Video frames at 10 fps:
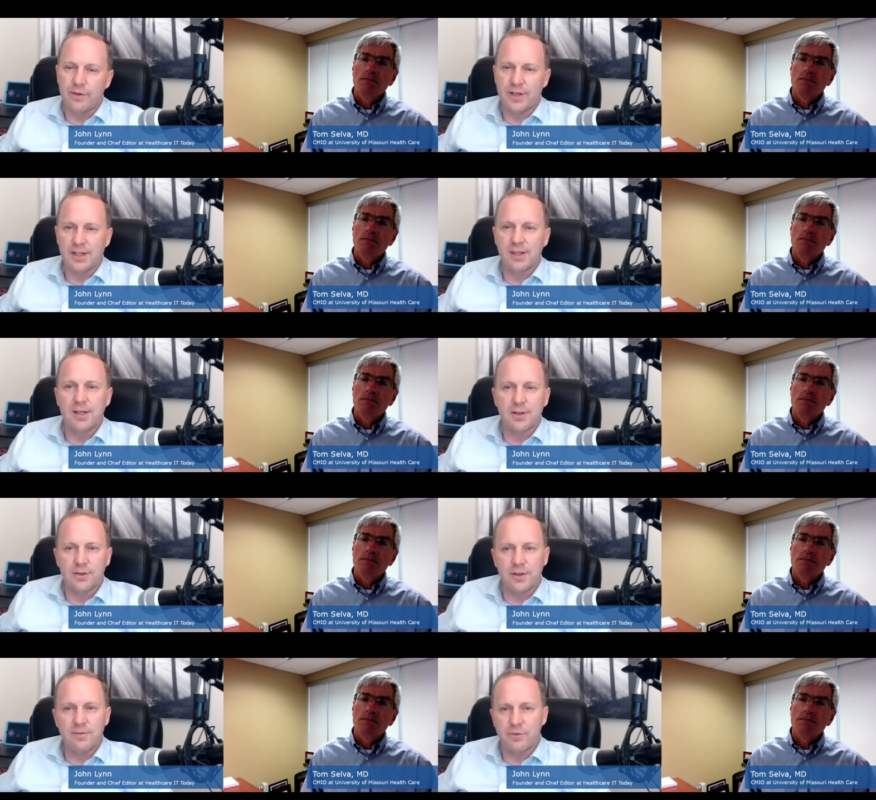Speaker 1: of a
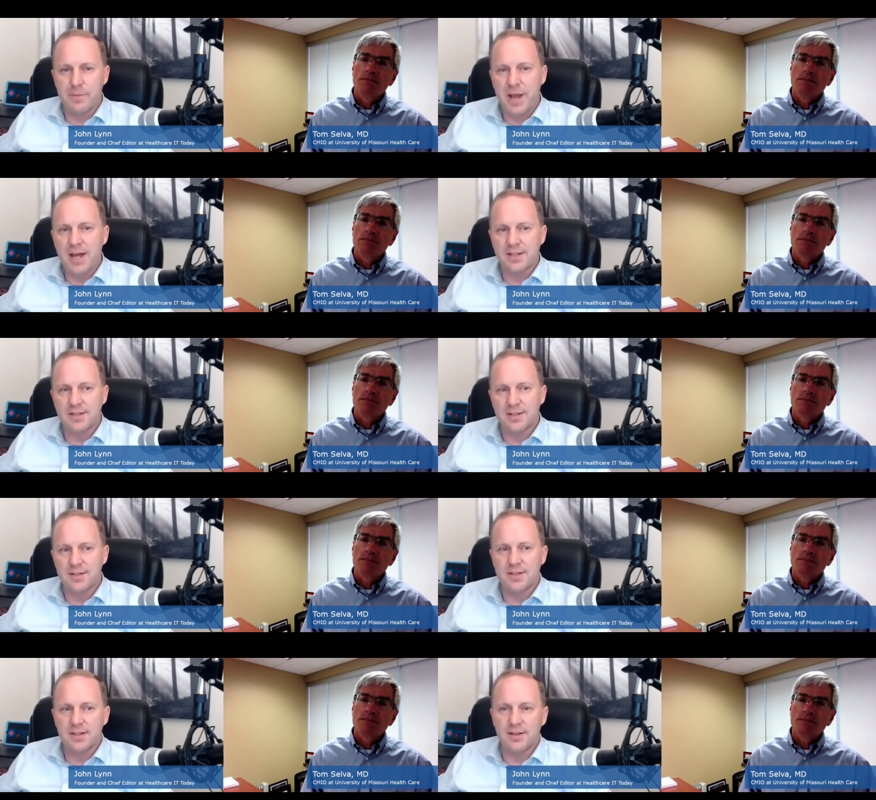clinical informaticist